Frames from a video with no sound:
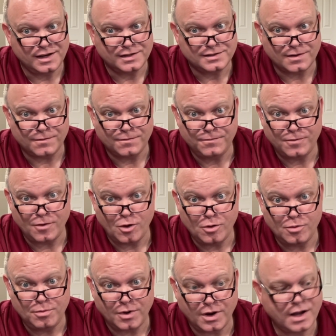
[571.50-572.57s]
it's a
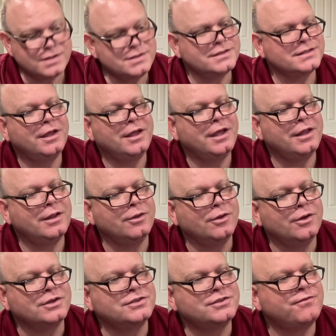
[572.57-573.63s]
faux bronze. It
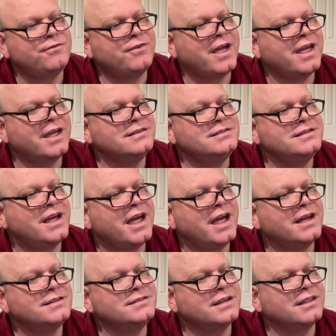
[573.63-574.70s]
looks
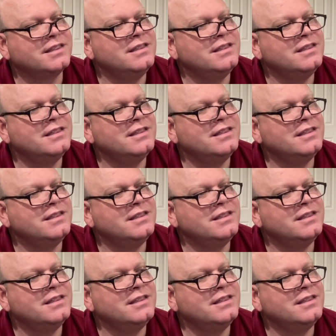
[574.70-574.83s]
fantastic.